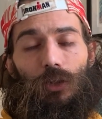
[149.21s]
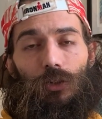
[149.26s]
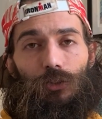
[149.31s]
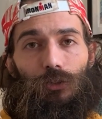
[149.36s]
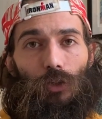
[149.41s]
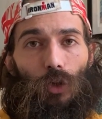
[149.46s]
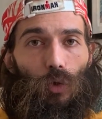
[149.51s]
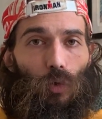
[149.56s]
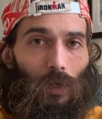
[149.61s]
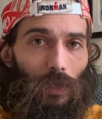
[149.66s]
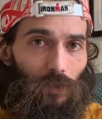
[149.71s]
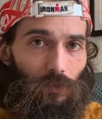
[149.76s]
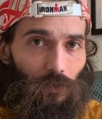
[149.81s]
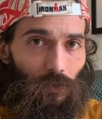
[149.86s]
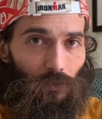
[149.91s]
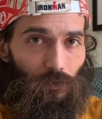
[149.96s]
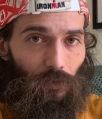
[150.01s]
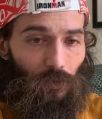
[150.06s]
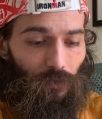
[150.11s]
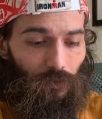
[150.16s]
So
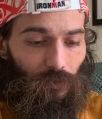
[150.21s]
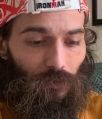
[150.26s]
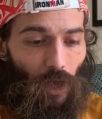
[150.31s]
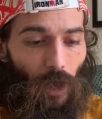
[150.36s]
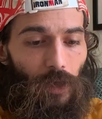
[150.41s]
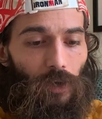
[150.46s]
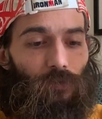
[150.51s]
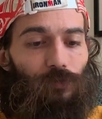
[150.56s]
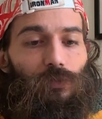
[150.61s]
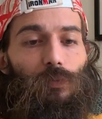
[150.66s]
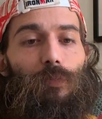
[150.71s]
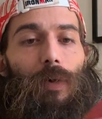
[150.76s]
the side of the